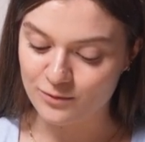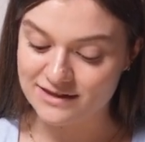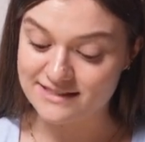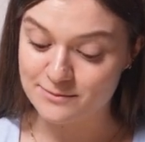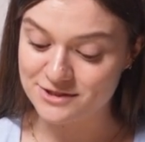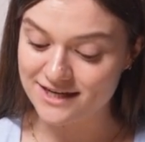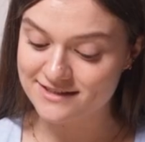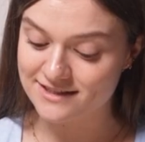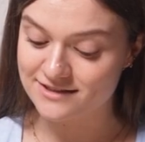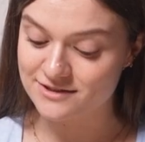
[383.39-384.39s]
when
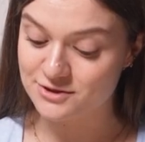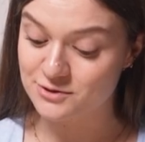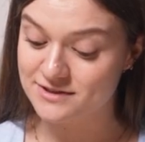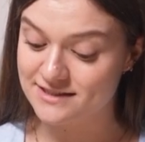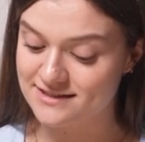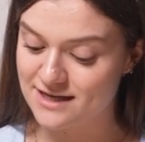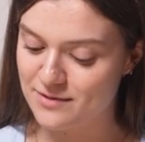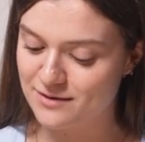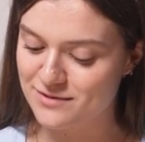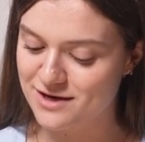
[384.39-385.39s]
subjected to
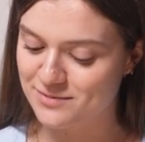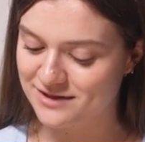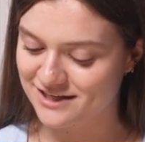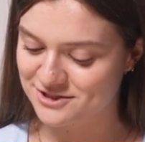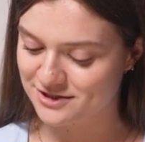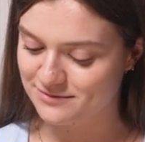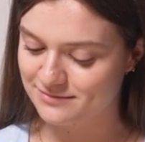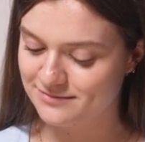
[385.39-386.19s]
systemic manipulation.